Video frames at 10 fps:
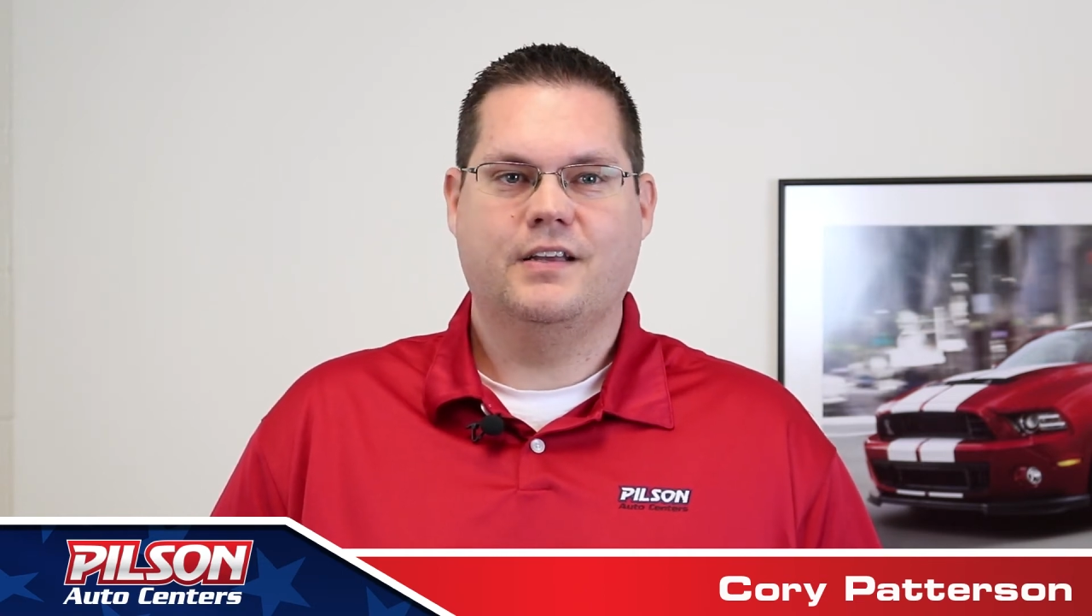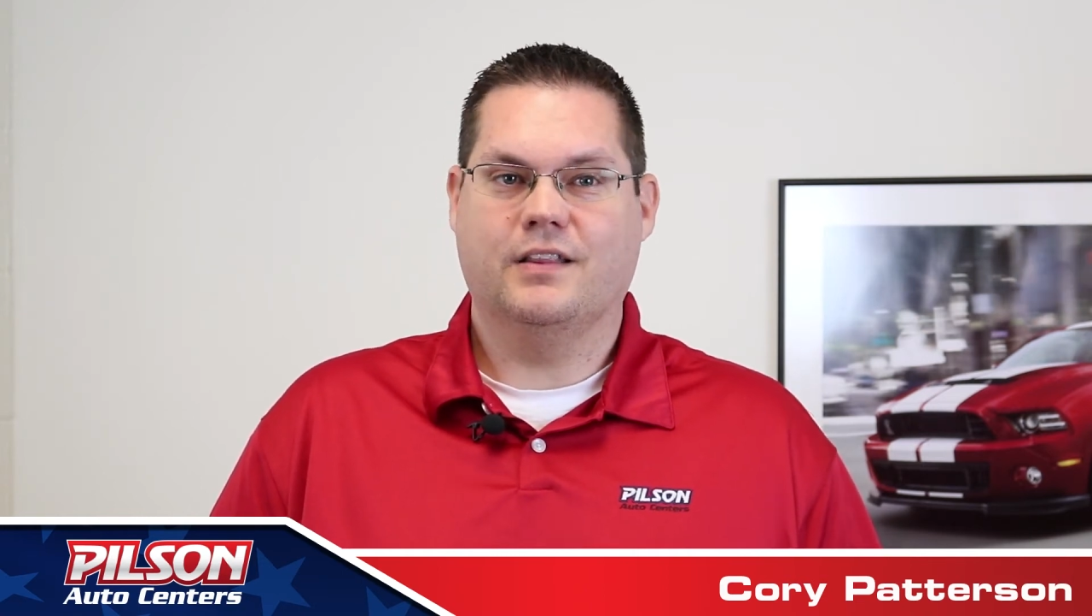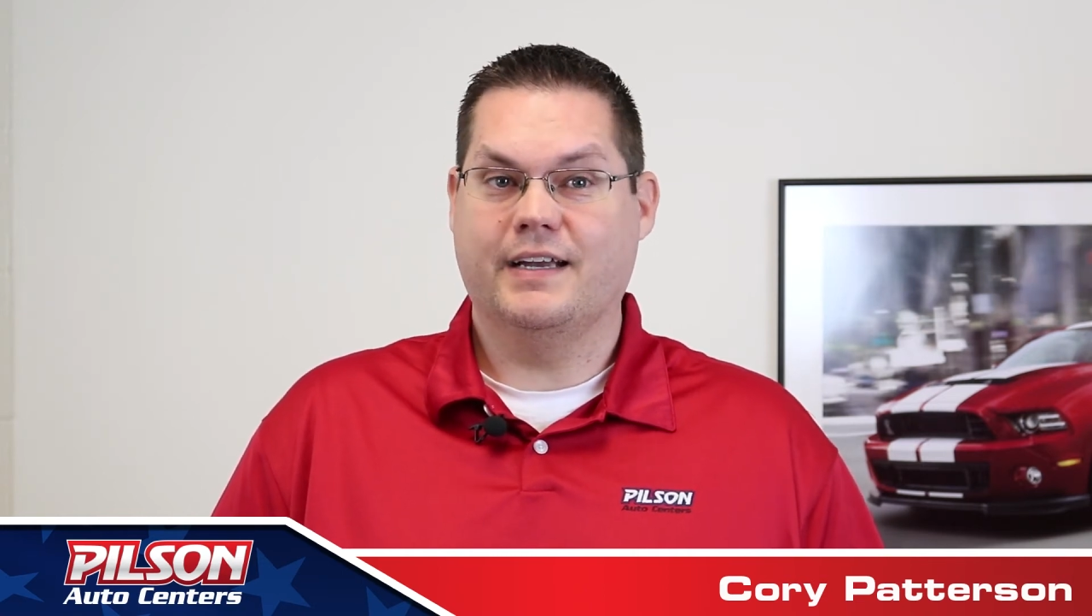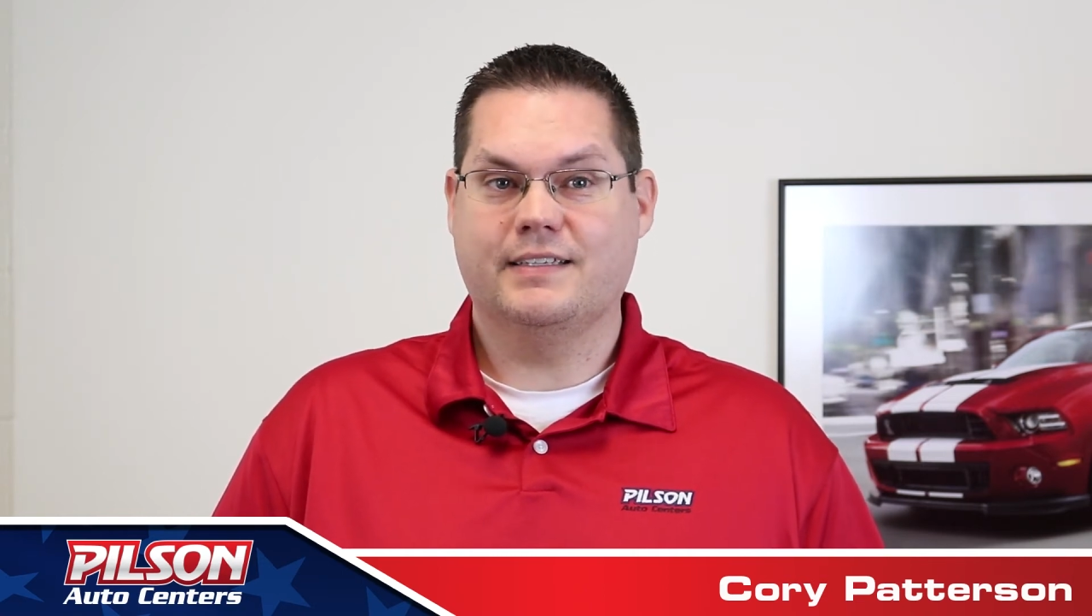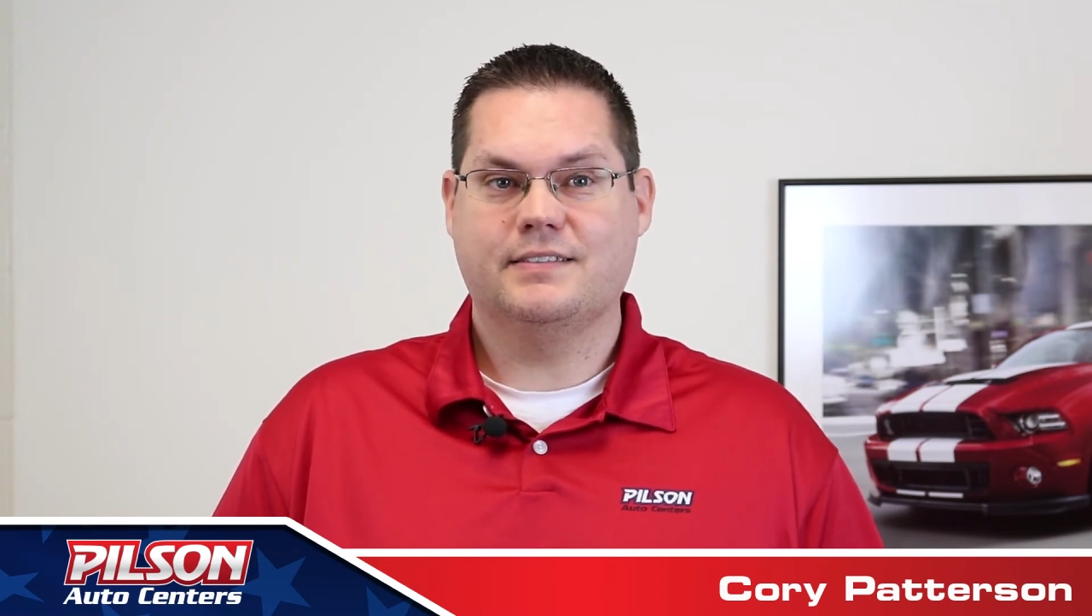
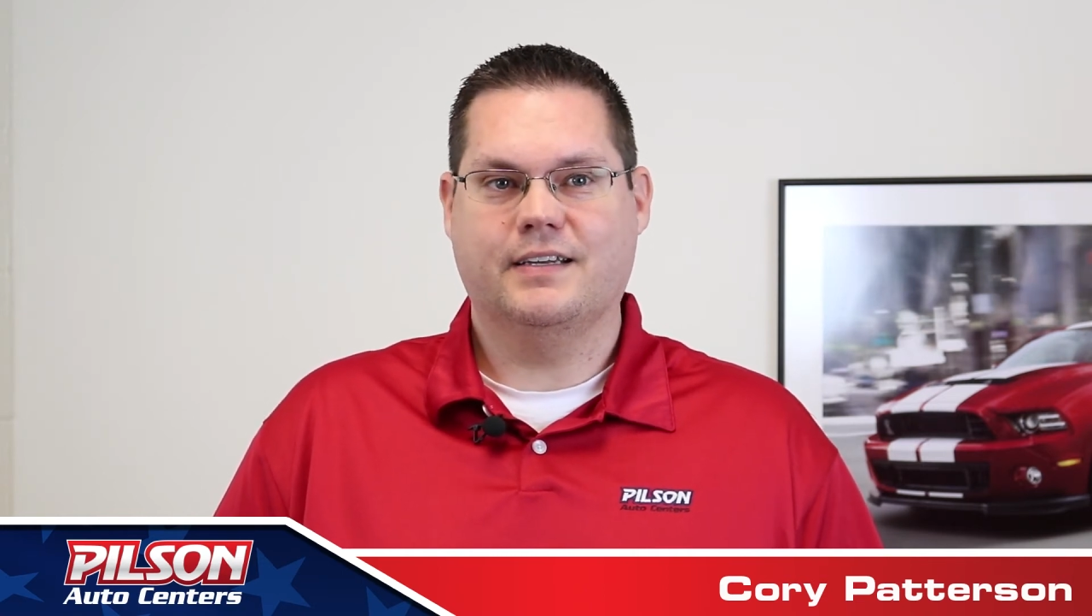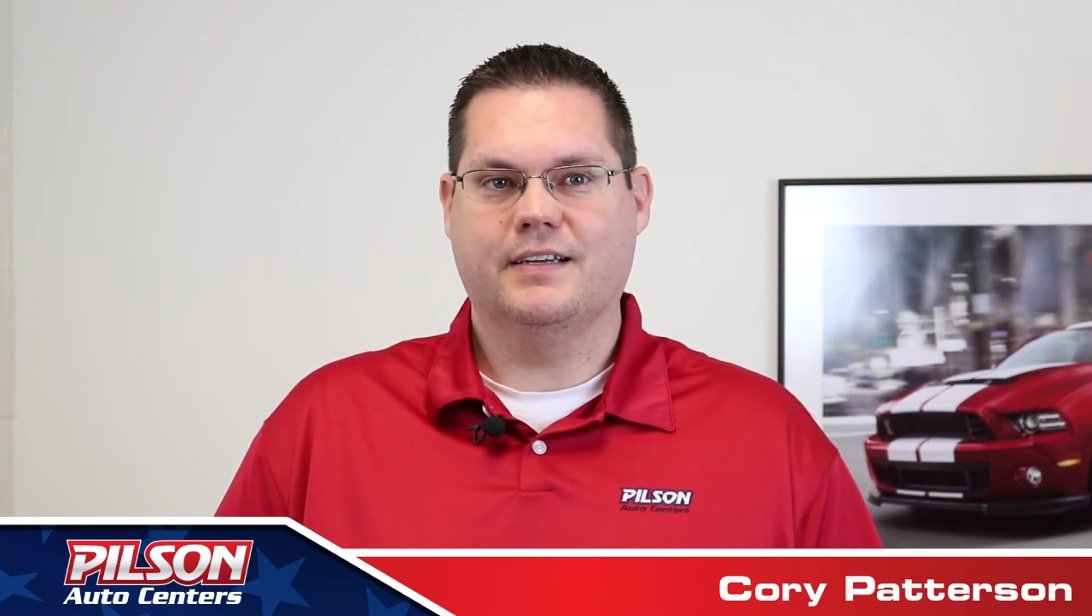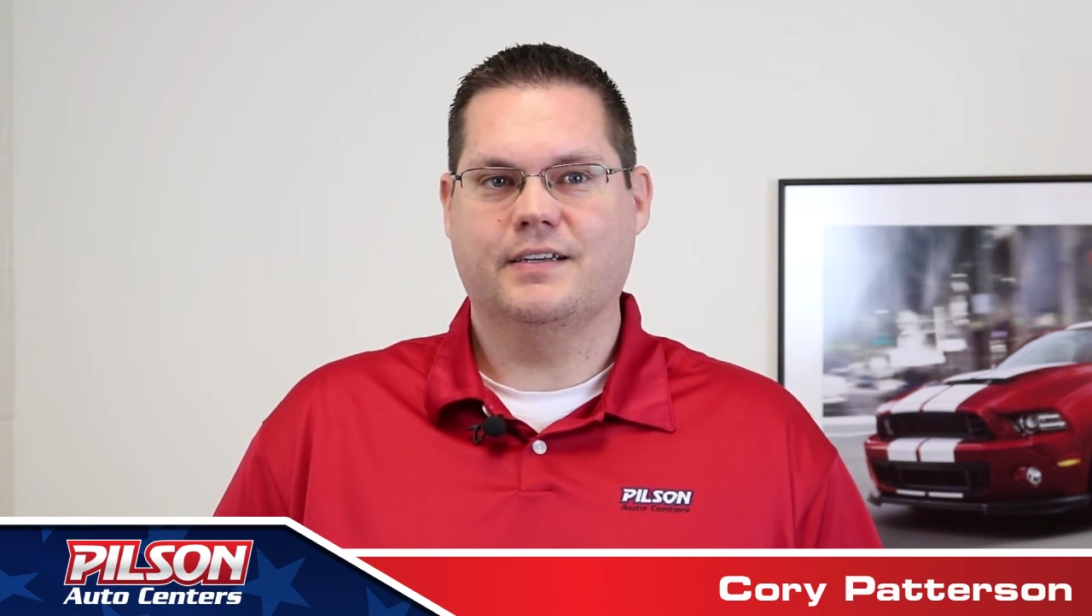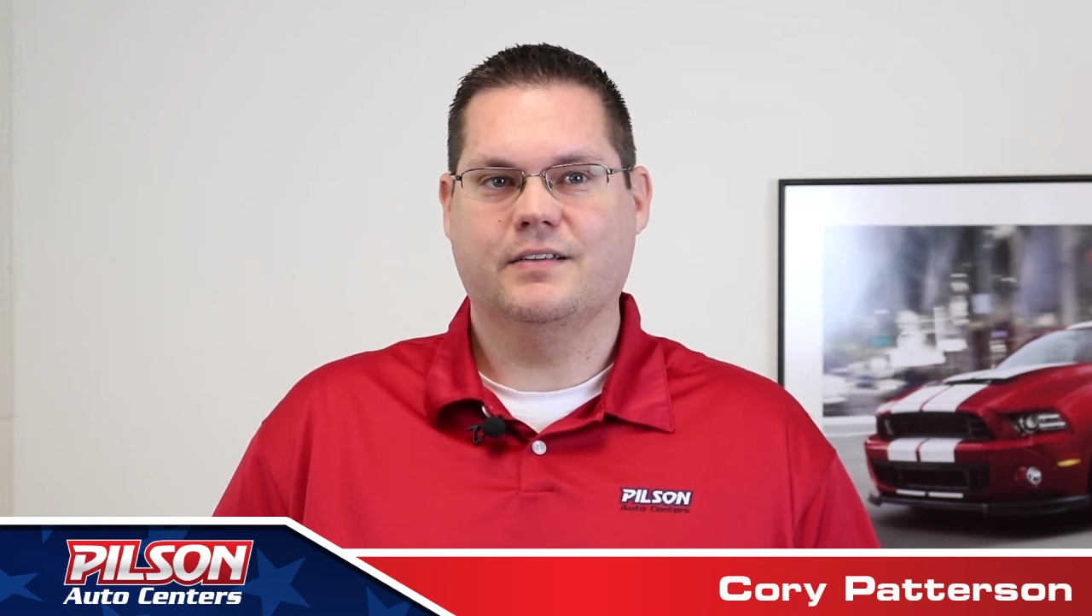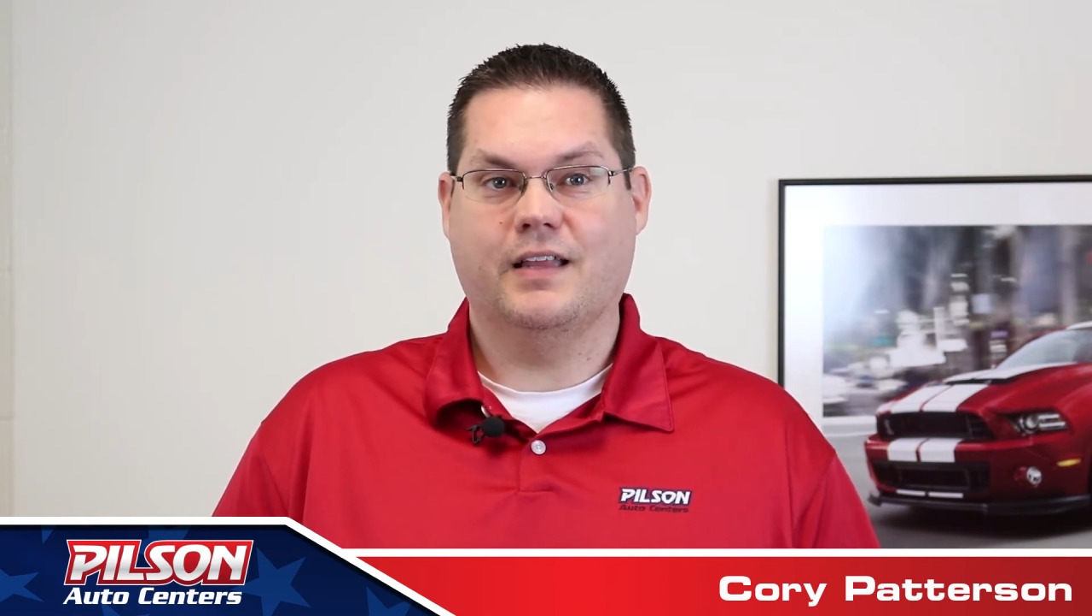liked
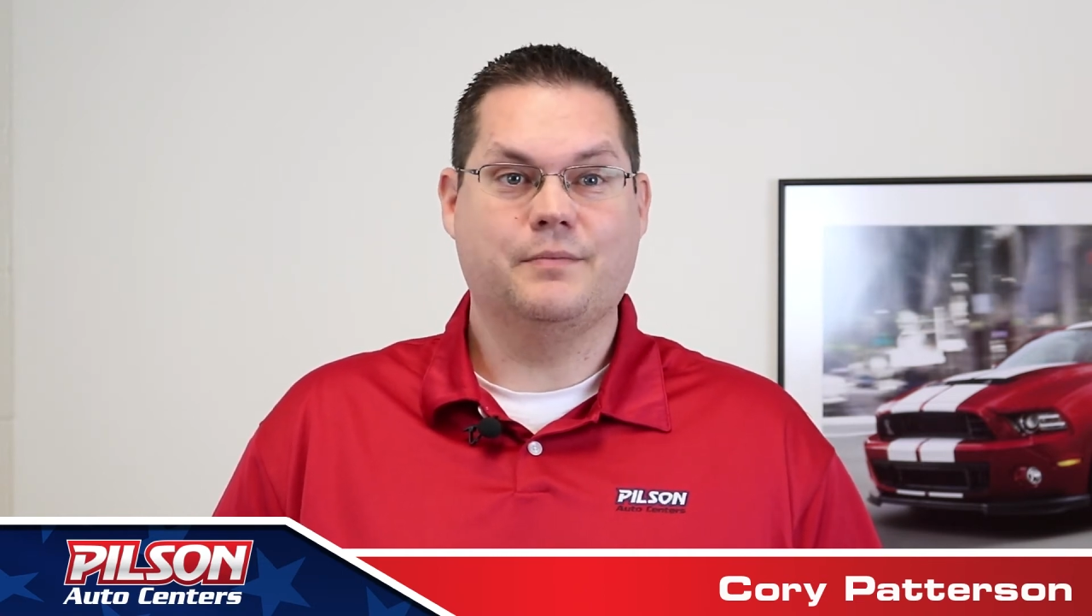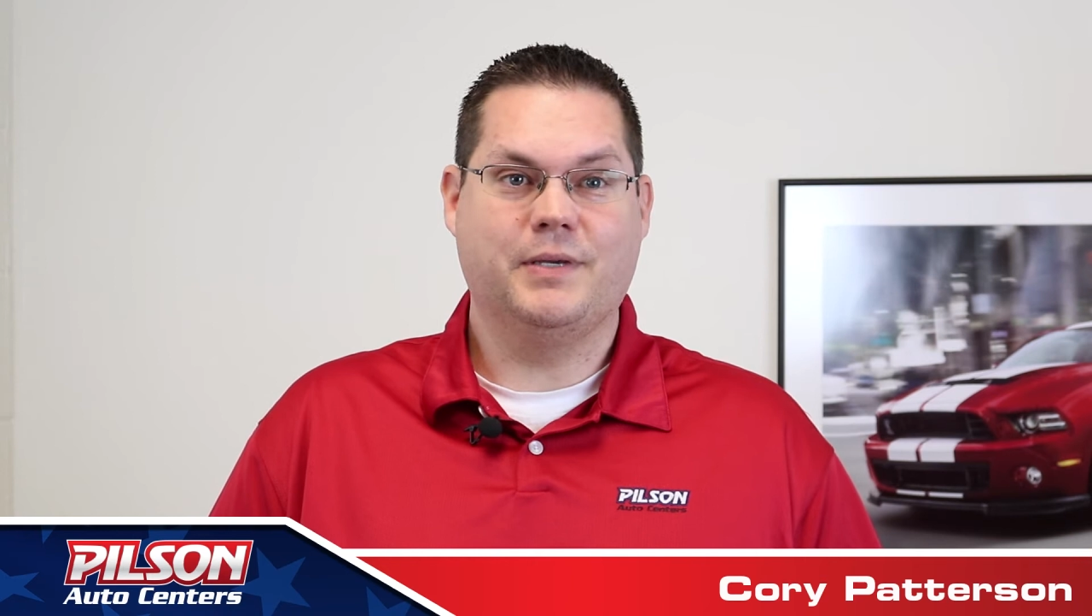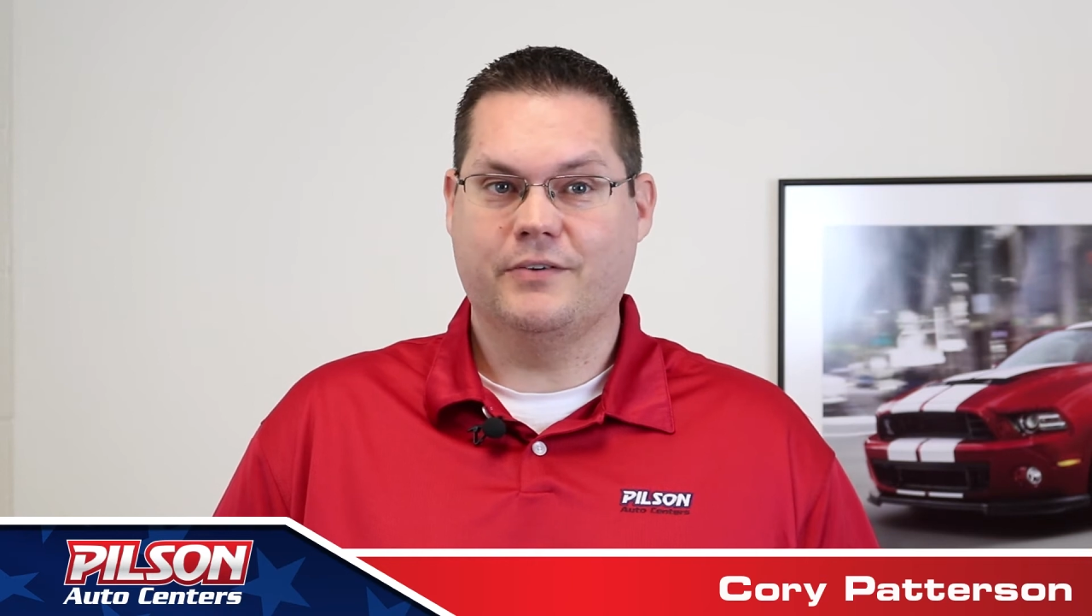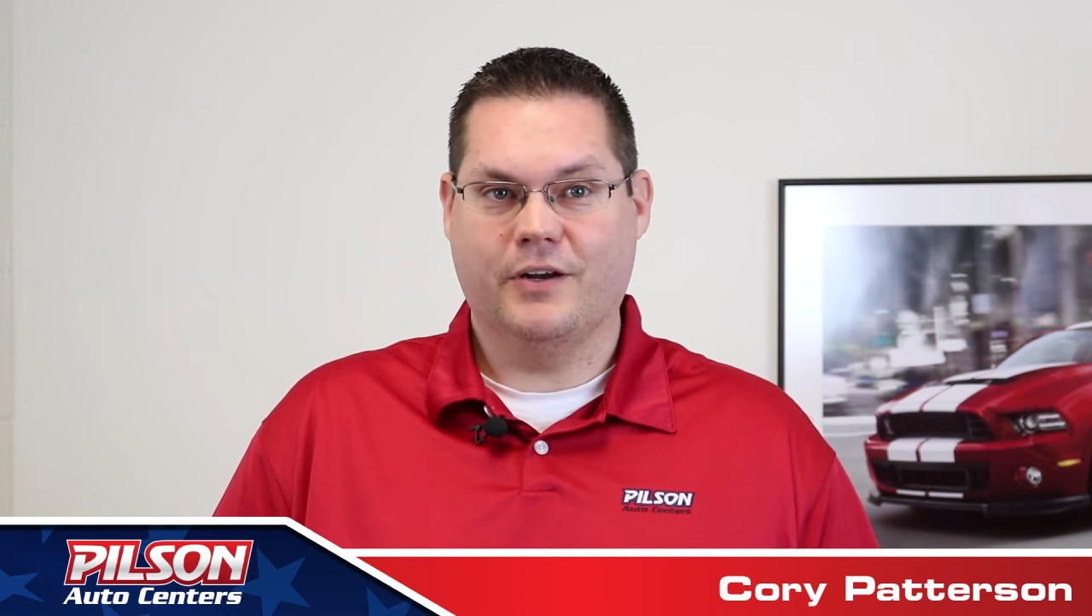being